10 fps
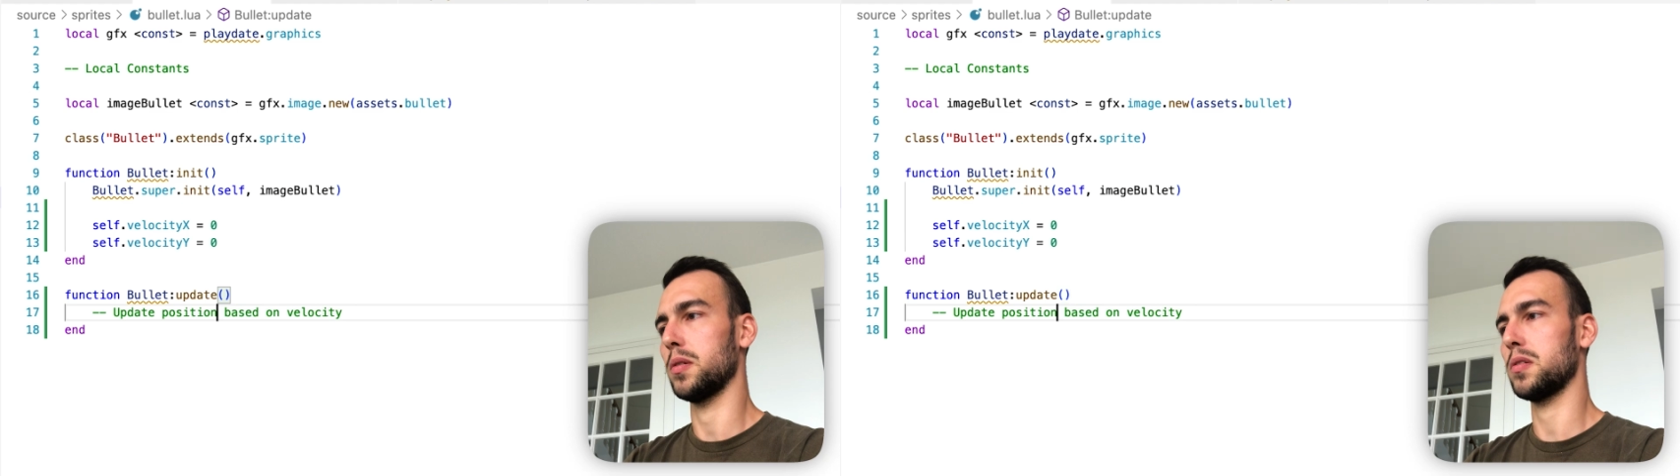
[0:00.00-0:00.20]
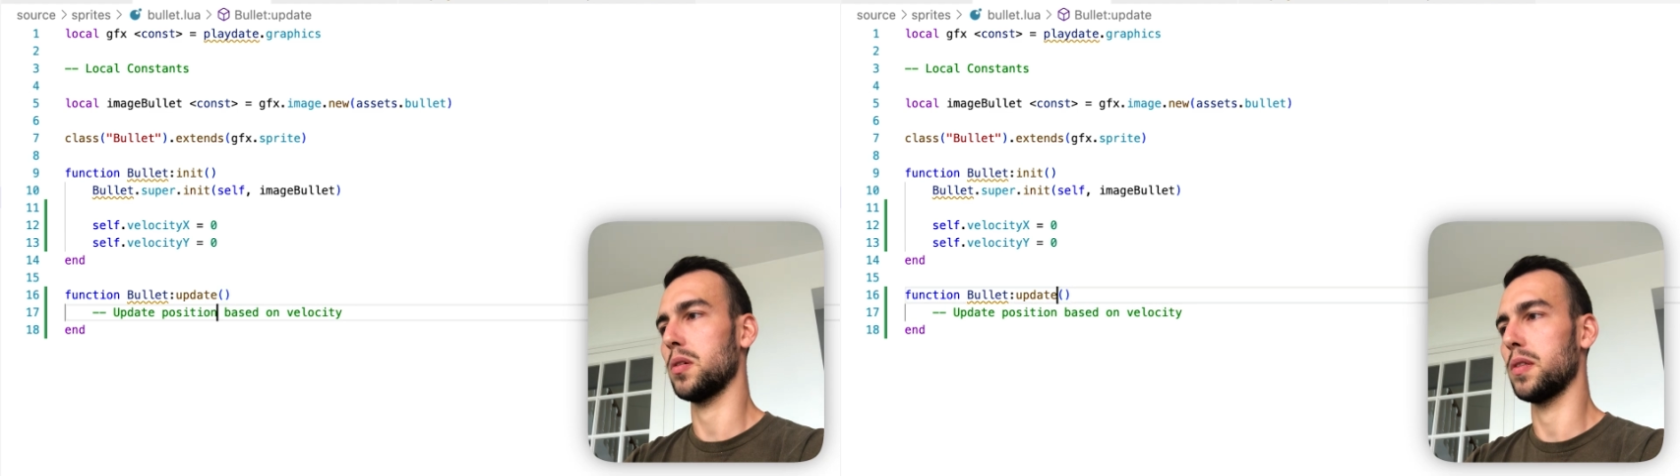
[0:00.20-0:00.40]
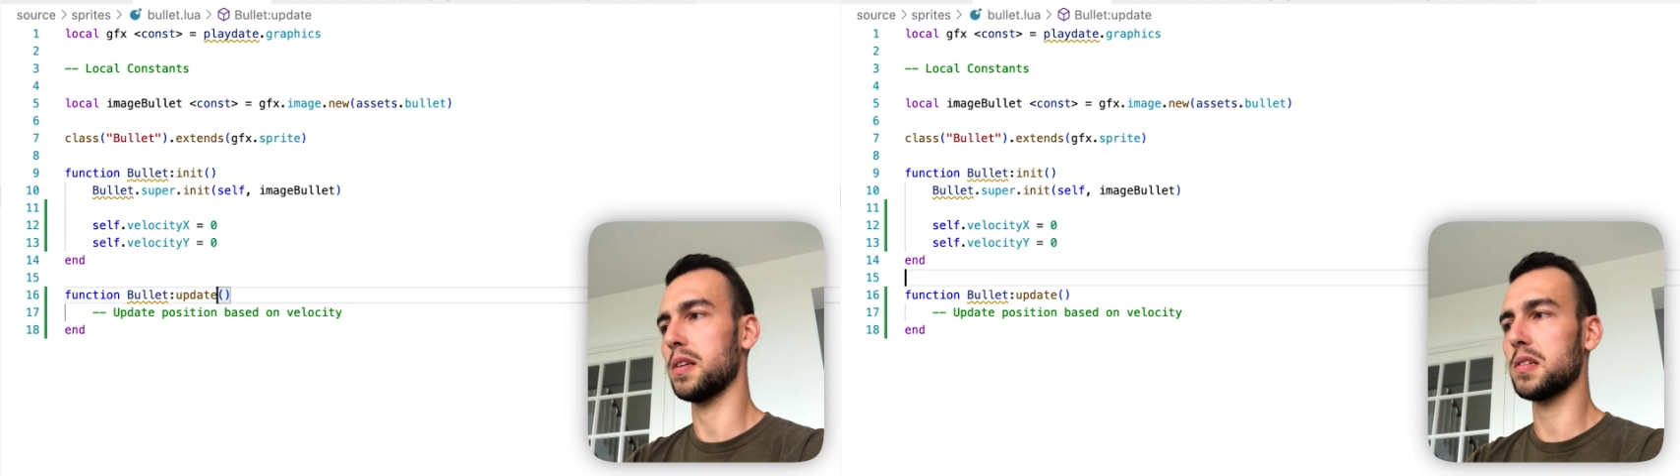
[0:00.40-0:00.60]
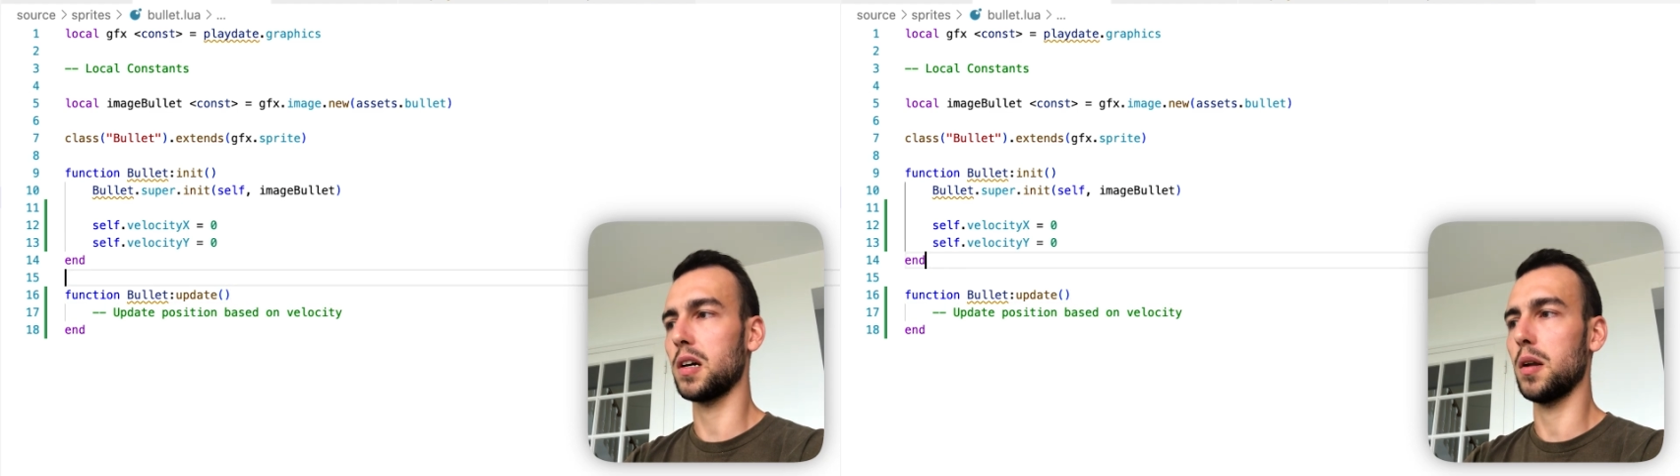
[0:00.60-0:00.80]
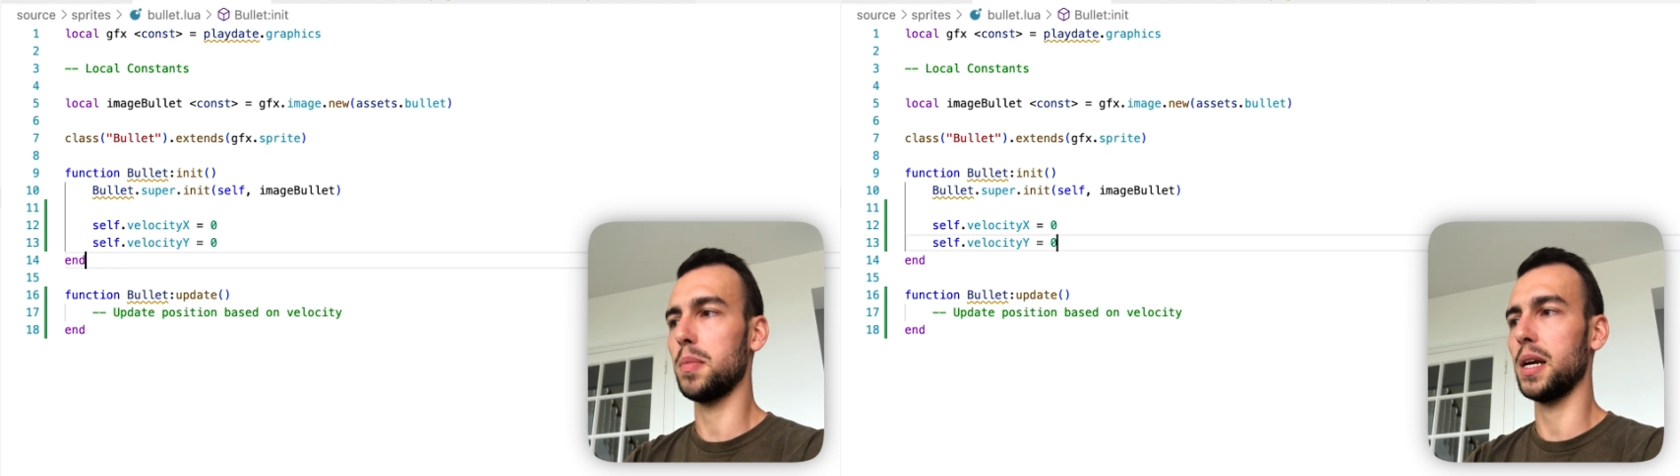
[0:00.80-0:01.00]
So this is
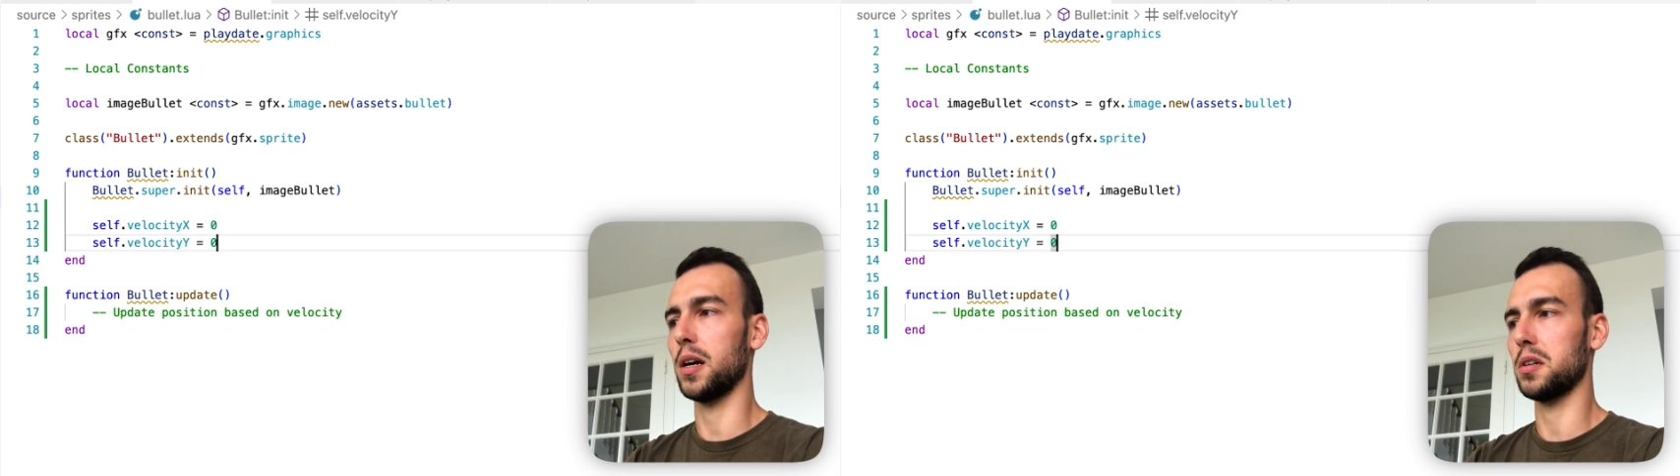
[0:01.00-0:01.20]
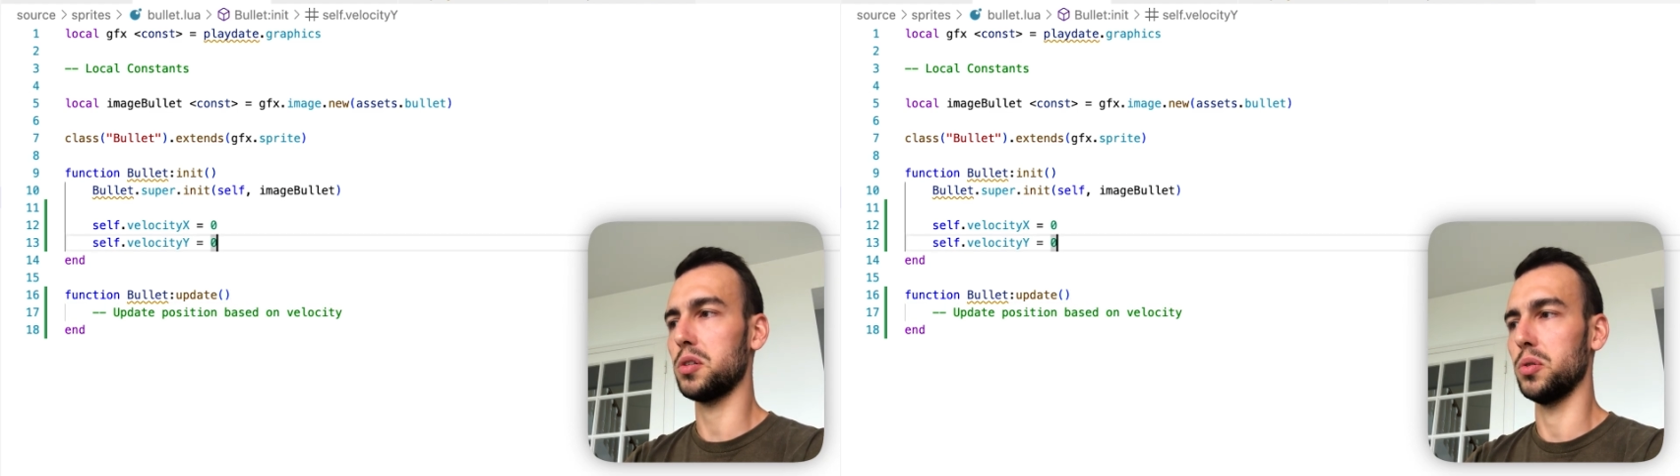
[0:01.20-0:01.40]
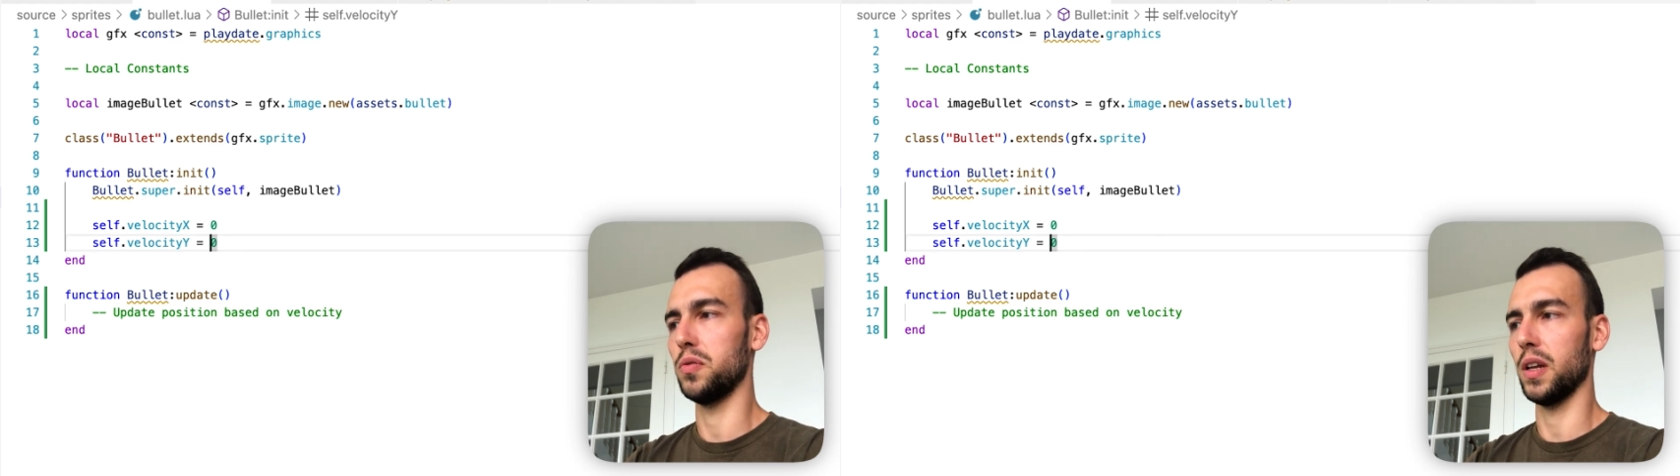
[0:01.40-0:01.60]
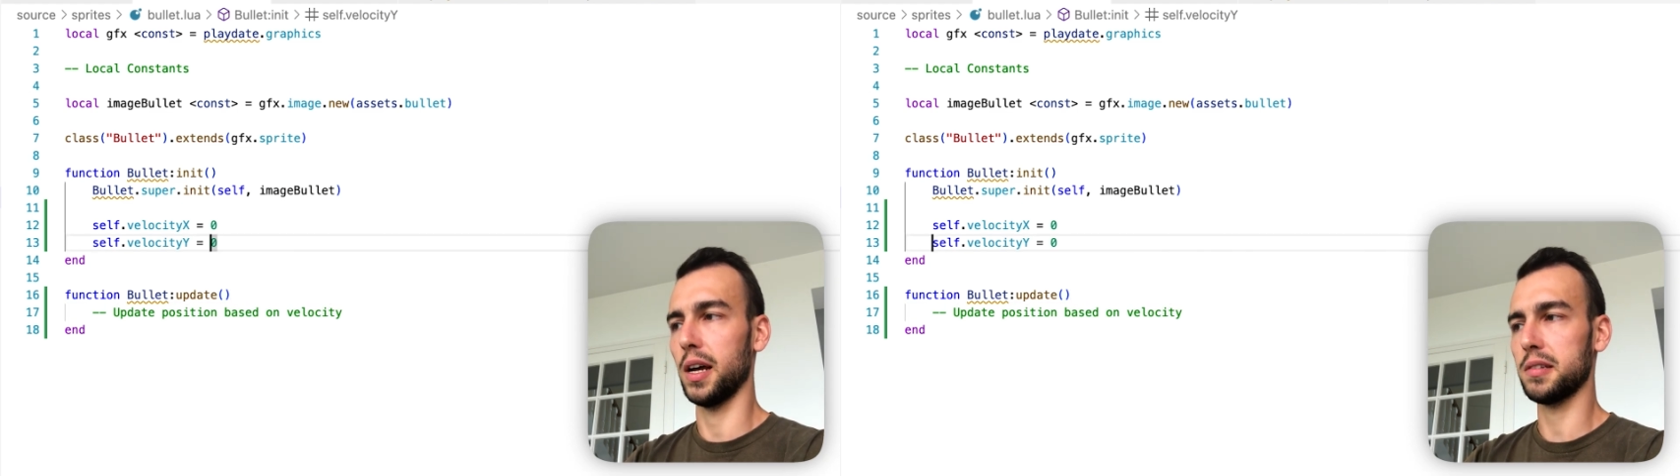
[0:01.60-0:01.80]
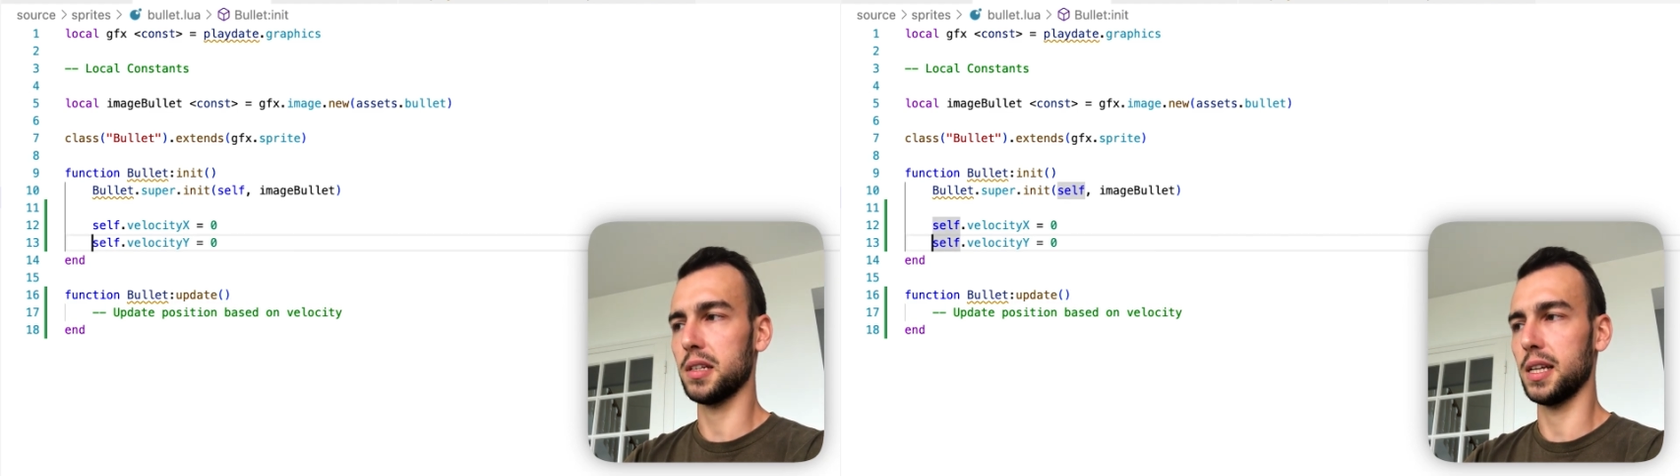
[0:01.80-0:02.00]
going to be our two
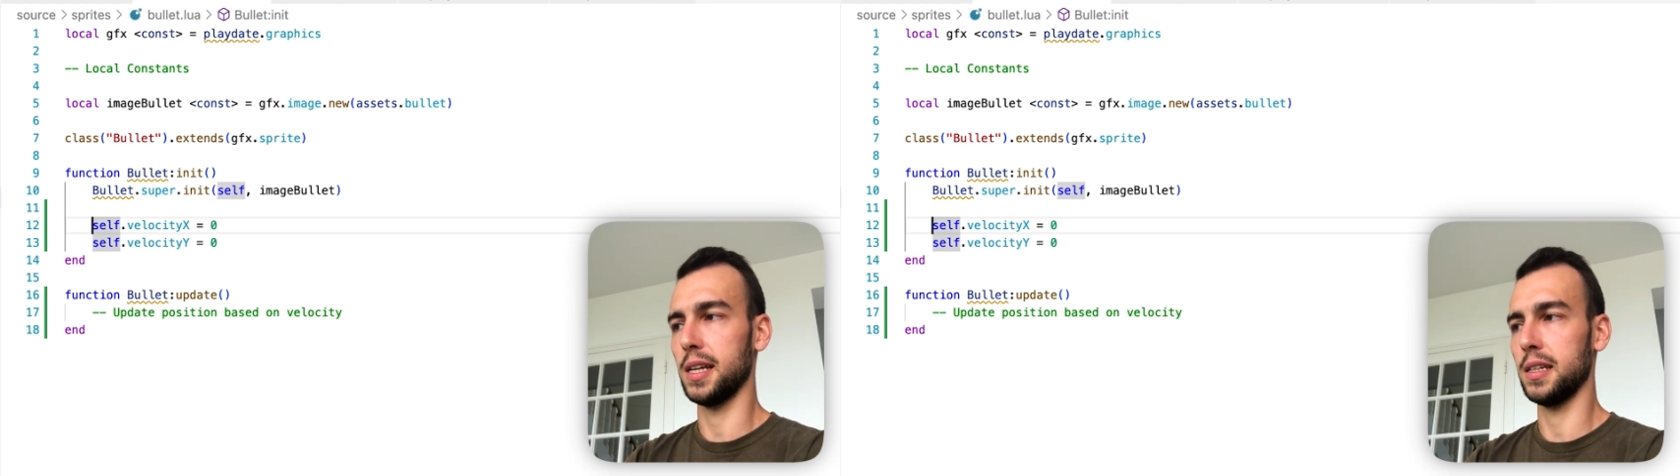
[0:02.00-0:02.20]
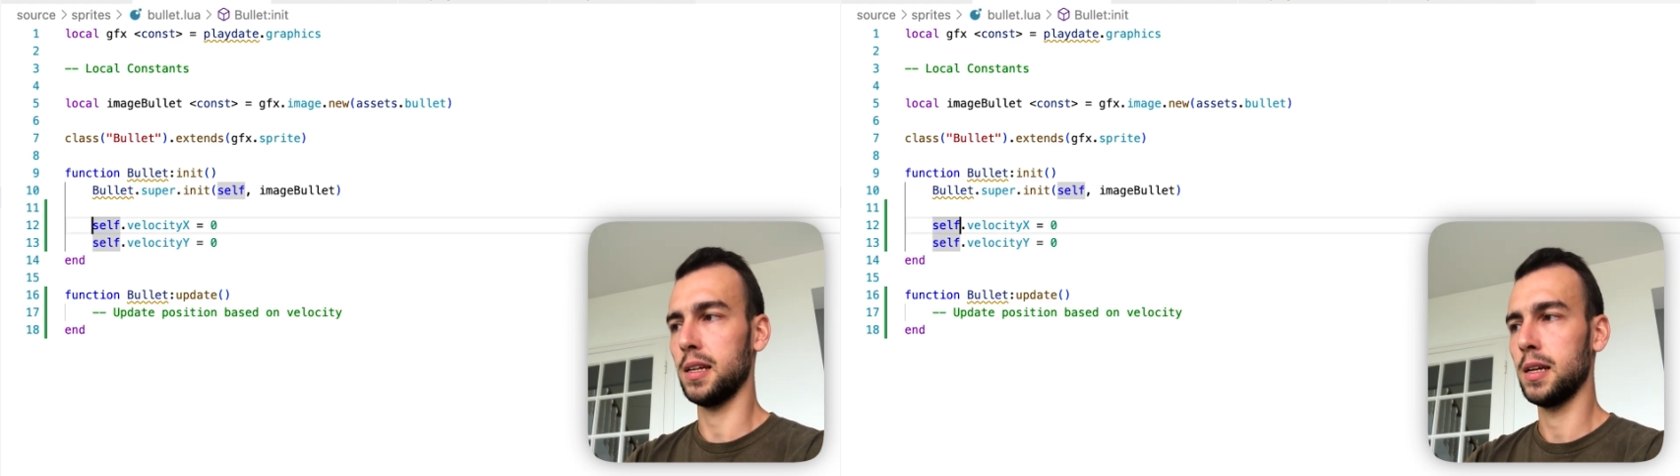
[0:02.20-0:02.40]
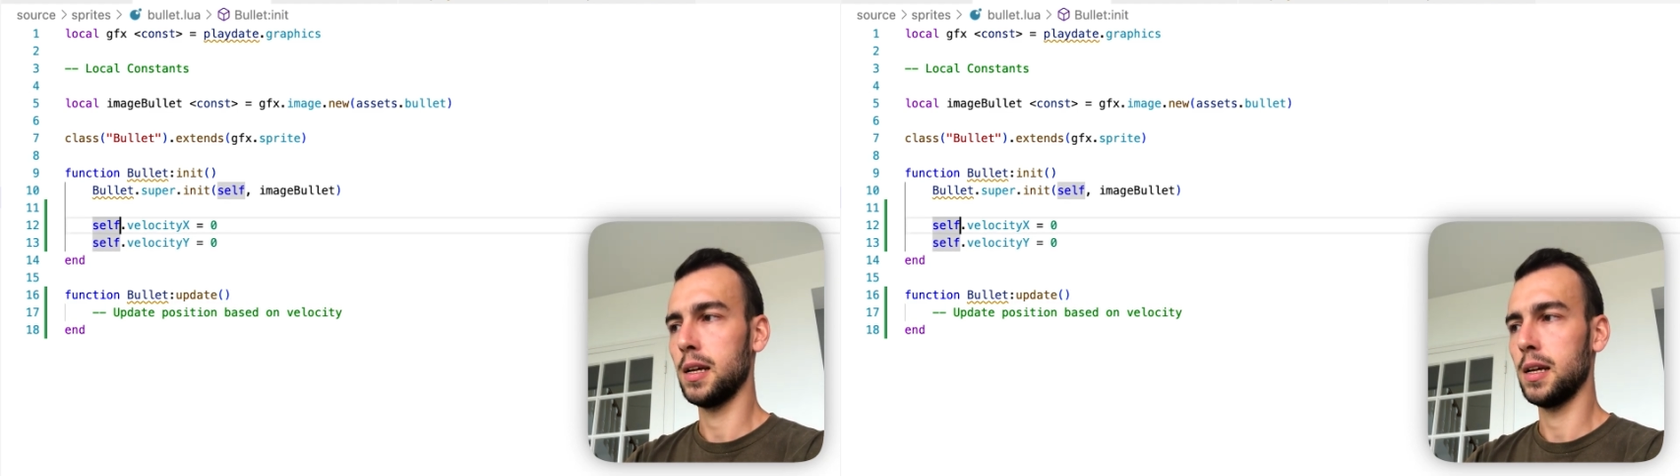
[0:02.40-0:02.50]
velocity